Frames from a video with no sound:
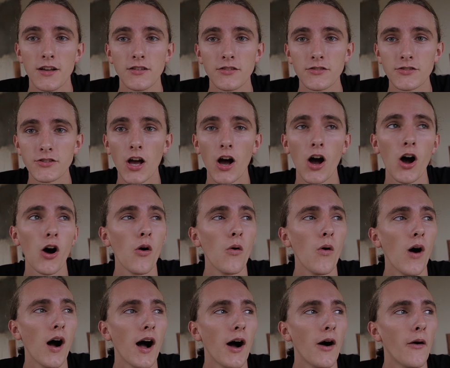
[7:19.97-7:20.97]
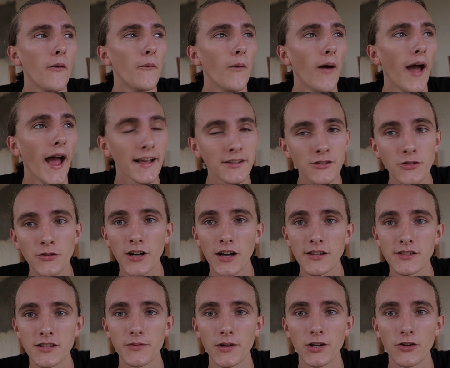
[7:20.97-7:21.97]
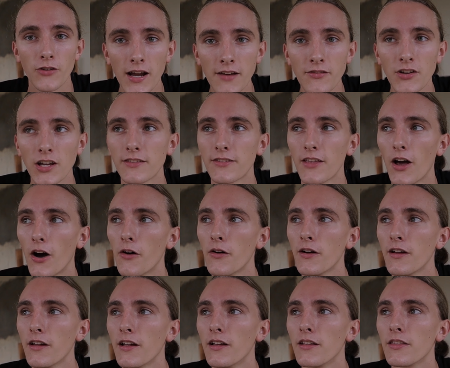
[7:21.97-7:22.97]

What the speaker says: So as they were custom engraving it though,